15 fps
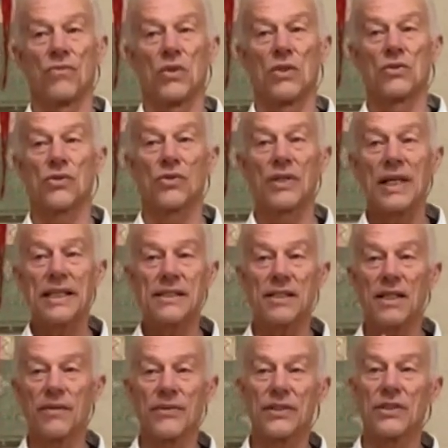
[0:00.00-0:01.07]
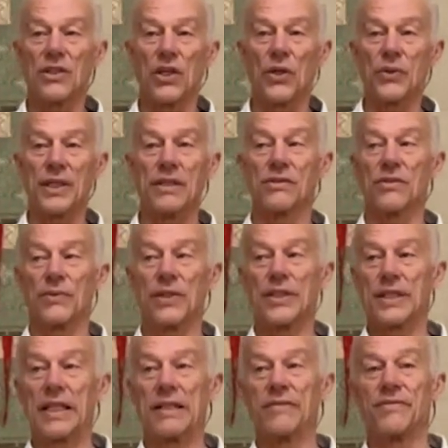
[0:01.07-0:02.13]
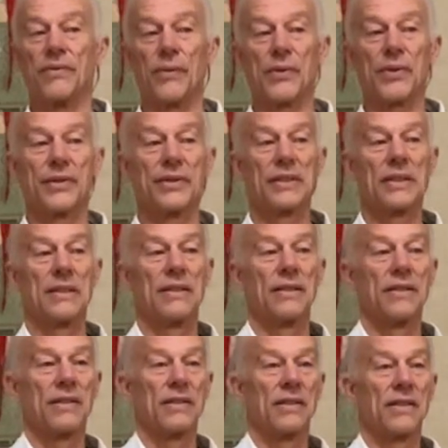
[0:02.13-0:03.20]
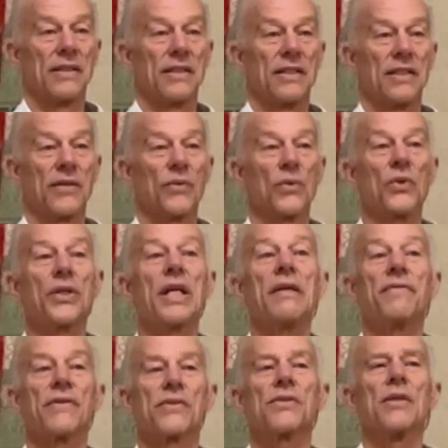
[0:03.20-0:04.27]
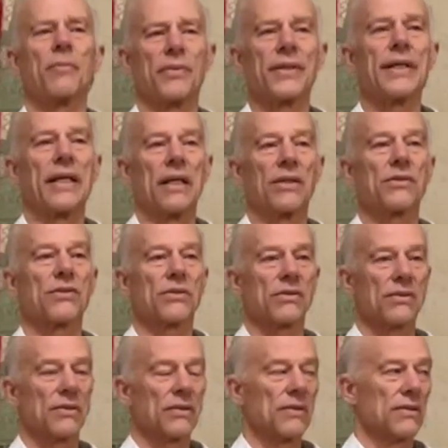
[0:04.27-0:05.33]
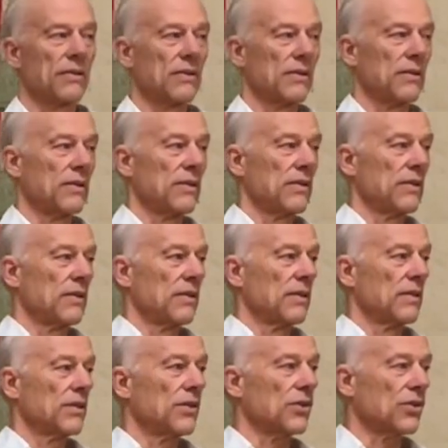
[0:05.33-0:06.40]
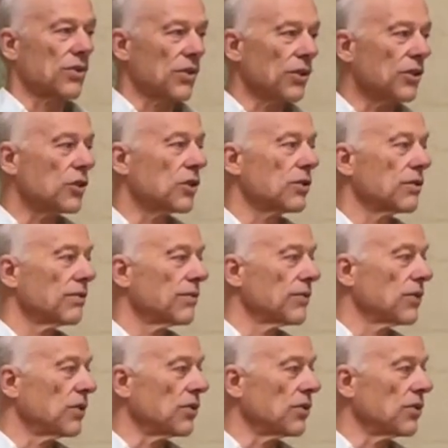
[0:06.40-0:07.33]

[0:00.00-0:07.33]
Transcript: So that's not what the yogis are looking for. They're looking for something else. The search to